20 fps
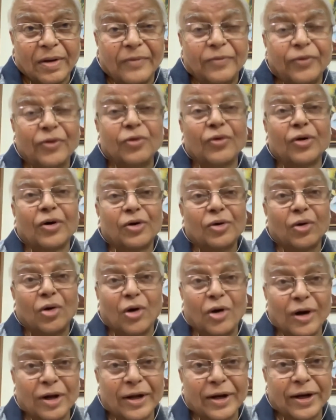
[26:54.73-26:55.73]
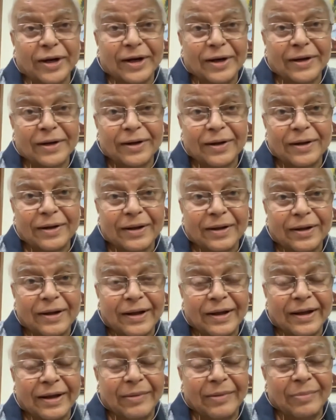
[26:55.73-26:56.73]
if you want to order it,
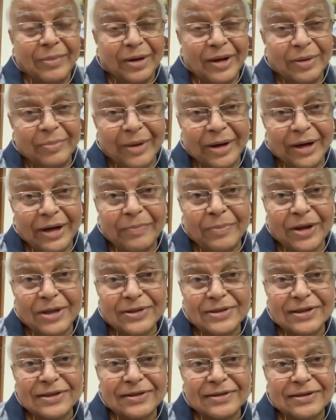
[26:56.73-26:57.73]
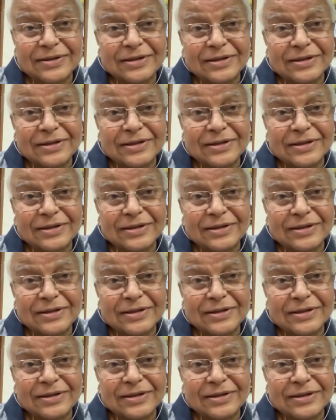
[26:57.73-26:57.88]
in, in many places,